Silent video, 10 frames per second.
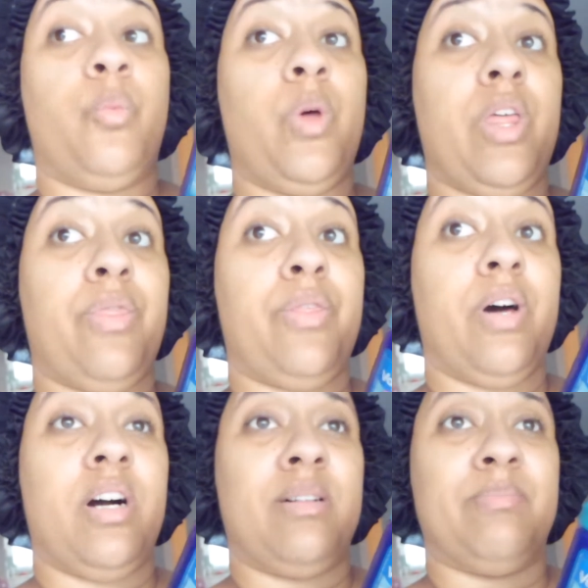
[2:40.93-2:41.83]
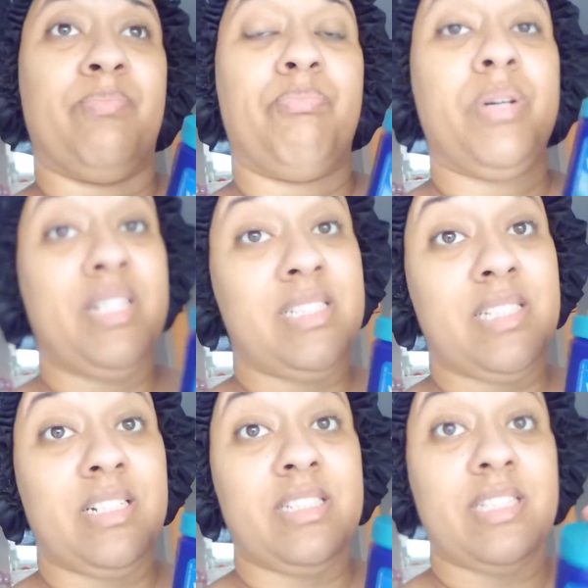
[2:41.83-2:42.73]
with putting this
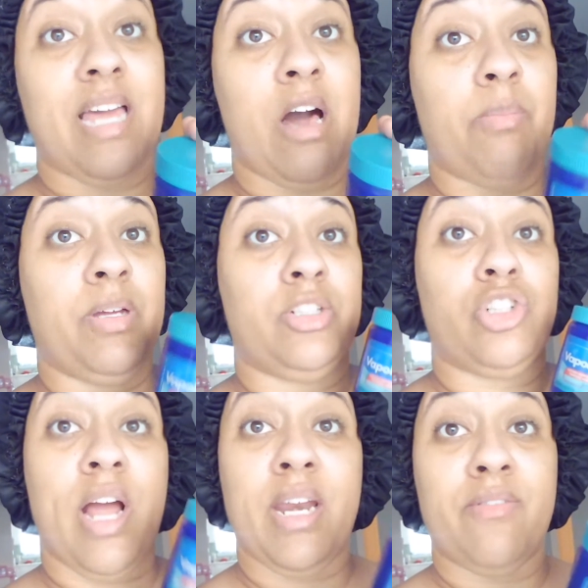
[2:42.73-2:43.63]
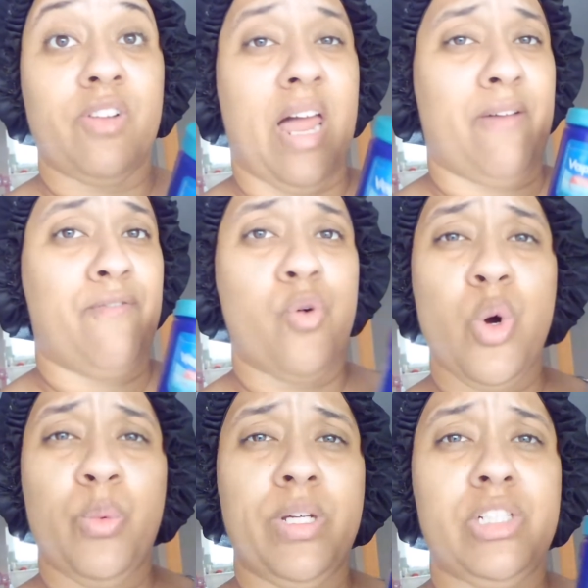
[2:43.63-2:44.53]
in their scalp and trying it for like
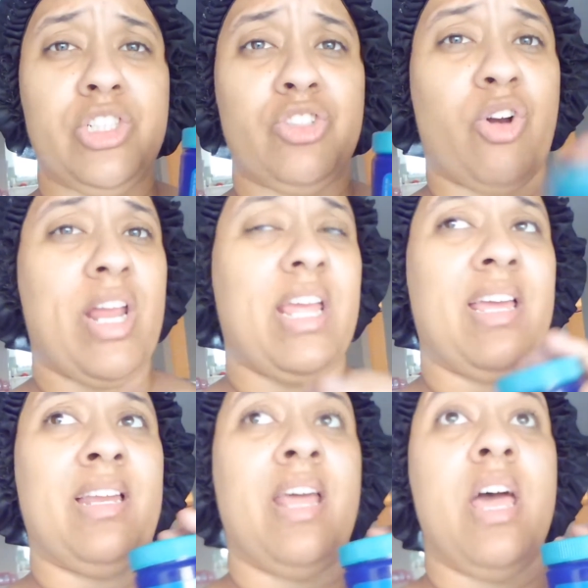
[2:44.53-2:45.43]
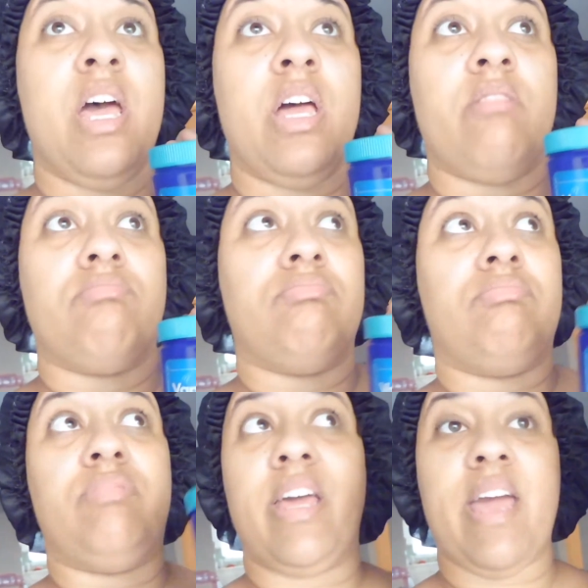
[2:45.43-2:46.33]
4 weeks straight. And
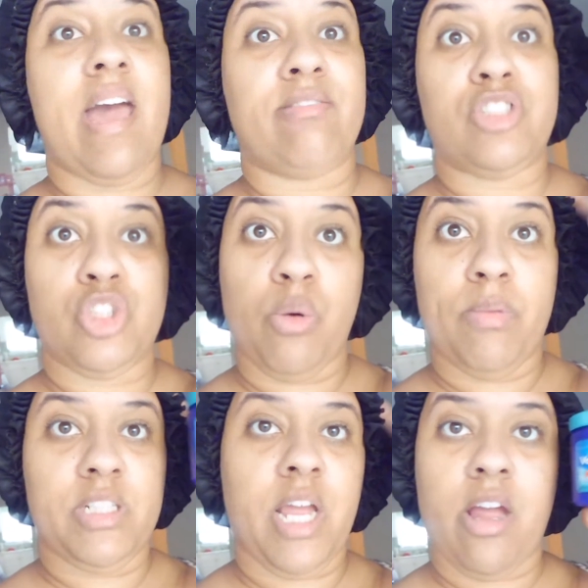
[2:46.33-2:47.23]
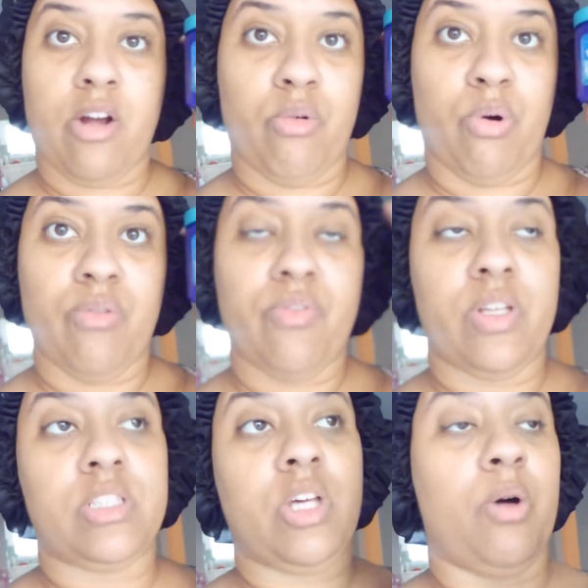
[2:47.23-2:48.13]
they have so much hair growth.
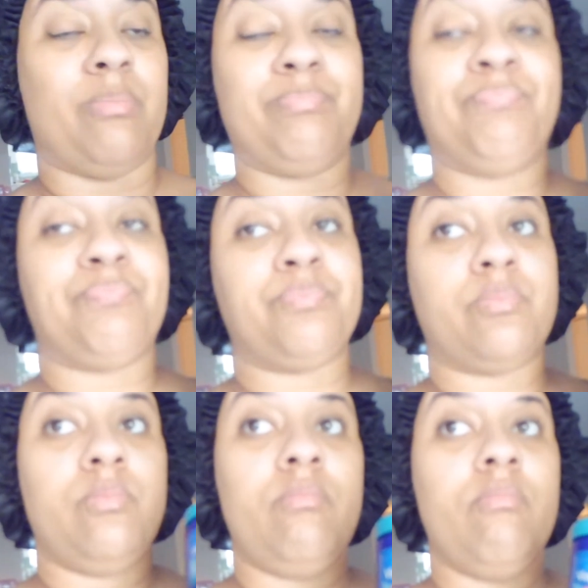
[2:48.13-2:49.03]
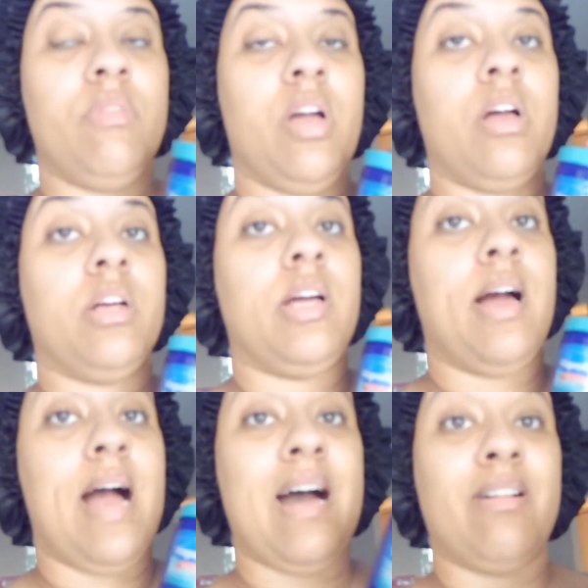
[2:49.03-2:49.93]
So
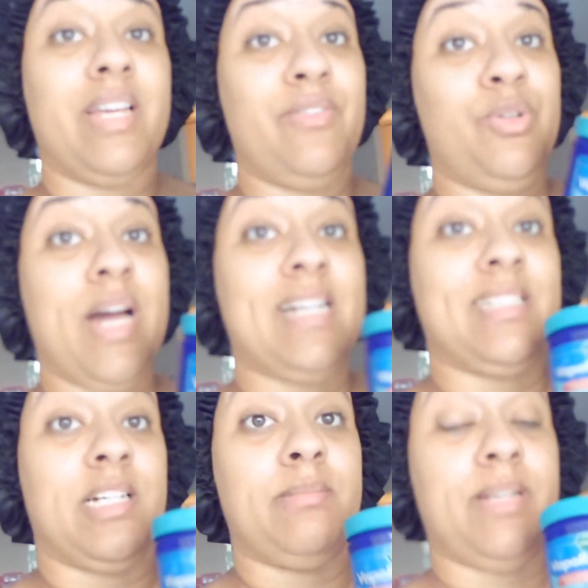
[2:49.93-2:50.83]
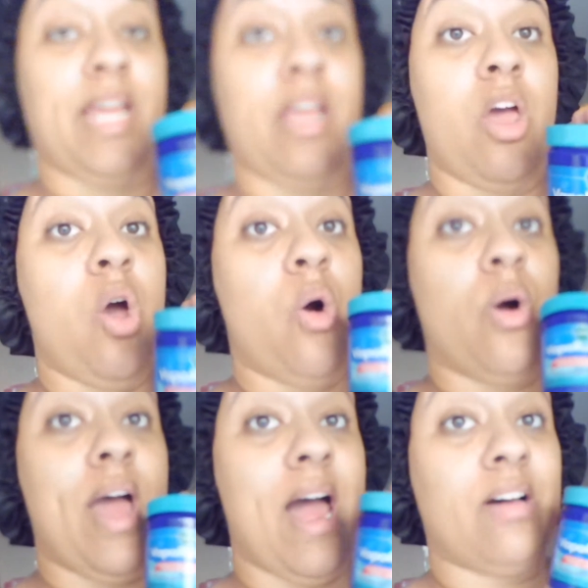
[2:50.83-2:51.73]
I'll give you guys an update
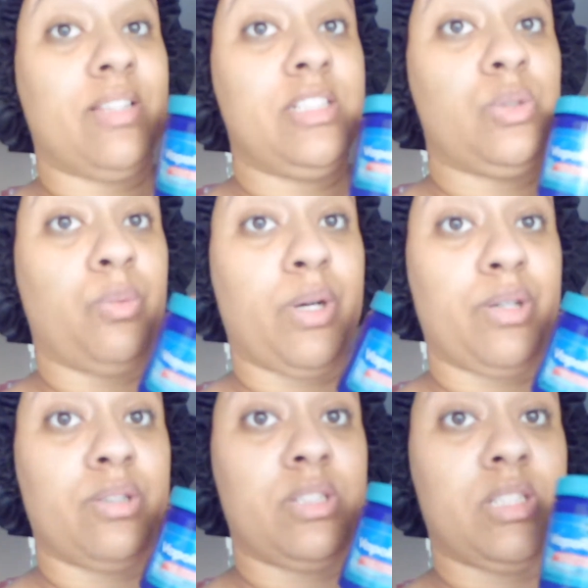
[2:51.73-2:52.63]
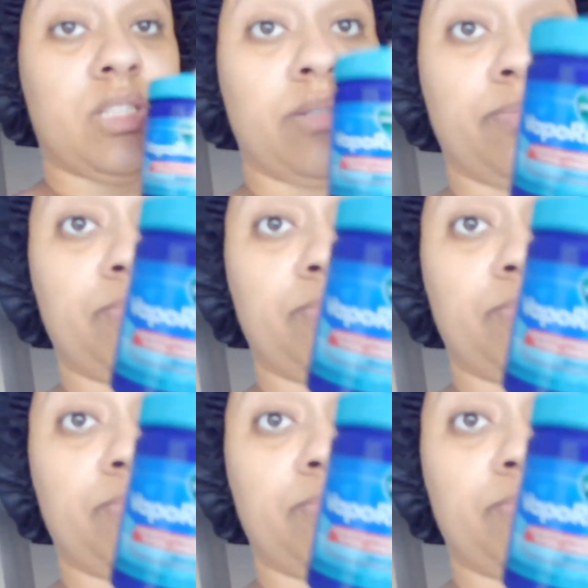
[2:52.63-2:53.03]
on how this works,